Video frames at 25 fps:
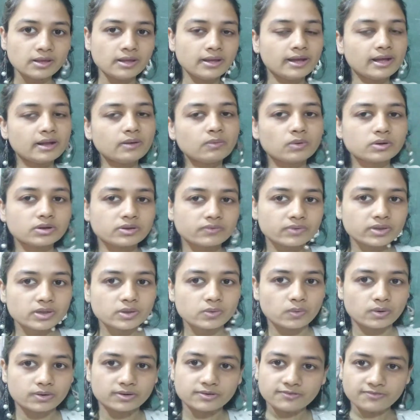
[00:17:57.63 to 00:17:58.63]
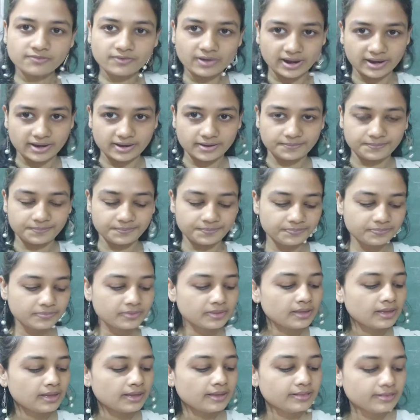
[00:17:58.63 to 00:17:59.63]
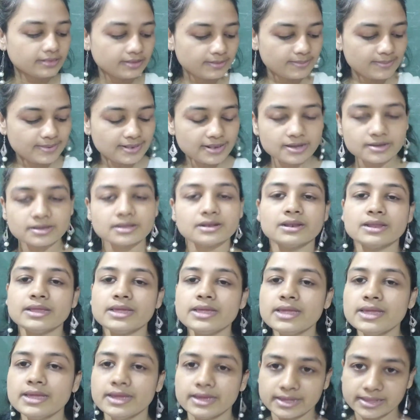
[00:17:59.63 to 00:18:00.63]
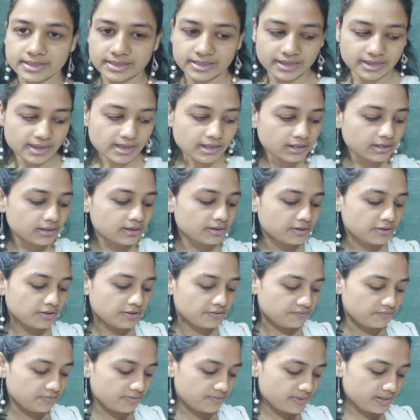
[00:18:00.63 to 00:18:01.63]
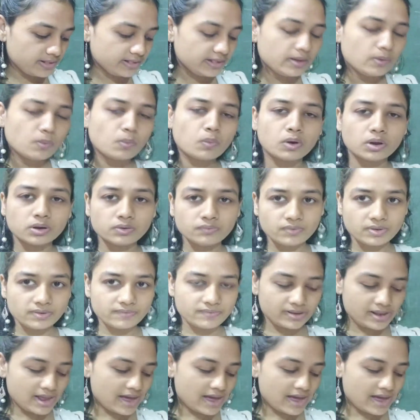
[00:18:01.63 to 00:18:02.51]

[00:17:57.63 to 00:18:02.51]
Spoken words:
and whatever you want to find. Similarly, in this, we will see what we will